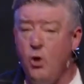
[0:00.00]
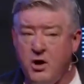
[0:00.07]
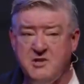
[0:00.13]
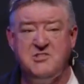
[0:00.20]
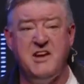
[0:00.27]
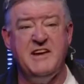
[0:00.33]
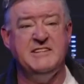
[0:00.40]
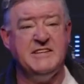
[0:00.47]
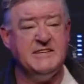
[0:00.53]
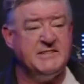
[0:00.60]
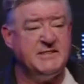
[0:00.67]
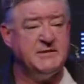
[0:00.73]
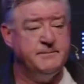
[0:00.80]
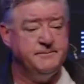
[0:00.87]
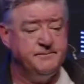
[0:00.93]
Lord
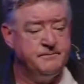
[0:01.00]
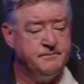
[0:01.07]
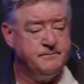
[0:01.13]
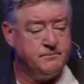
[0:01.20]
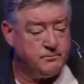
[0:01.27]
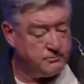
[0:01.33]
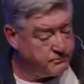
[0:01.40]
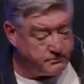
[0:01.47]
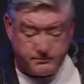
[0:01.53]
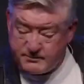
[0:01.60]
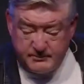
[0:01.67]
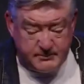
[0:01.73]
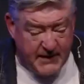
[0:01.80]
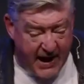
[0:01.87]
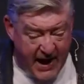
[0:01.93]
Jesus,
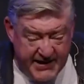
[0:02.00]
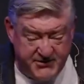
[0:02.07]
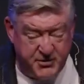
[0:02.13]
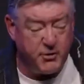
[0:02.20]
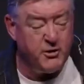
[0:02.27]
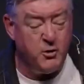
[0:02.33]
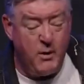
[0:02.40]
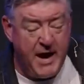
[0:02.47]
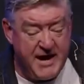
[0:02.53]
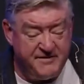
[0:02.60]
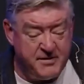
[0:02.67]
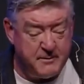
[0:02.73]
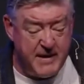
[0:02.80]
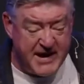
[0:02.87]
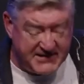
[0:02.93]
I turn away
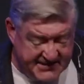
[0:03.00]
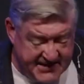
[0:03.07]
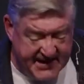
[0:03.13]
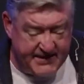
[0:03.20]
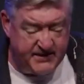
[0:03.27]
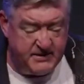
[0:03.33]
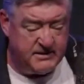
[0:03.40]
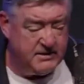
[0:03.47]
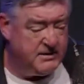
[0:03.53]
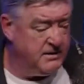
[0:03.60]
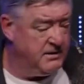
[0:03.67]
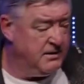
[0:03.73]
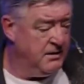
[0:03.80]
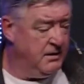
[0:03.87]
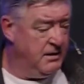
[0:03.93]
from my sin
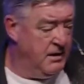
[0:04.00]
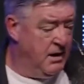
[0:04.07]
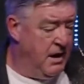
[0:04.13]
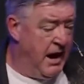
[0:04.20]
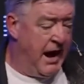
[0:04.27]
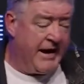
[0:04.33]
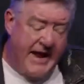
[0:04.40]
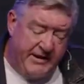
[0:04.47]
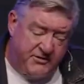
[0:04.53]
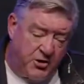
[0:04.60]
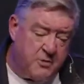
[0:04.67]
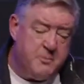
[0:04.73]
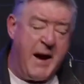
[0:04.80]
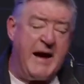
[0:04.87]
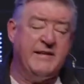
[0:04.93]
and I
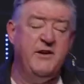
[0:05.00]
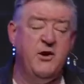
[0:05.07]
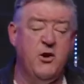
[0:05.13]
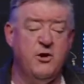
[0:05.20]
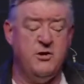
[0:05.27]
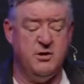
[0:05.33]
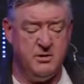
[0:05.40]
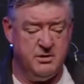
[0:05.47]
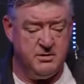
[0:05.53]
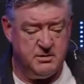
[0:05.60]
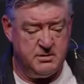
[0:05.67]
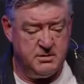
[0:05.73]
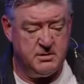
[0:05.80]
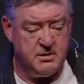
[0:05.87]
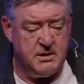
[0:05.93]
turn back to you.
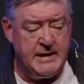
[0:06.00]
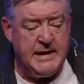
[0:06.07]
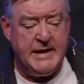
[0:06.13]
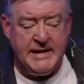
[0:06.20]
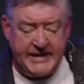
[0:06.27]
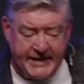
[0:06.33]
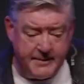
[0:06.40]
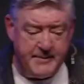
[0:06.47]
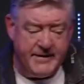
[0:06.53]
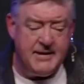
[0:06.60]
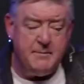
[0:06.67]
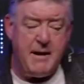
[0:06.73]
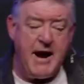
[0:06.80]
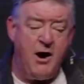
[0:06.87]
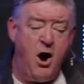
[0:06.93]
Come
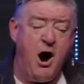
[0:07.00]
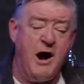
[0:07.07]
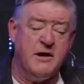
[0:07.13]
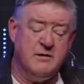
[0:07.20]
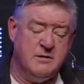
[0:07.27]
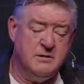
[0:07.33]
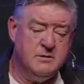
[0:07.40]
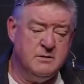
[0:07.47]
into my heart,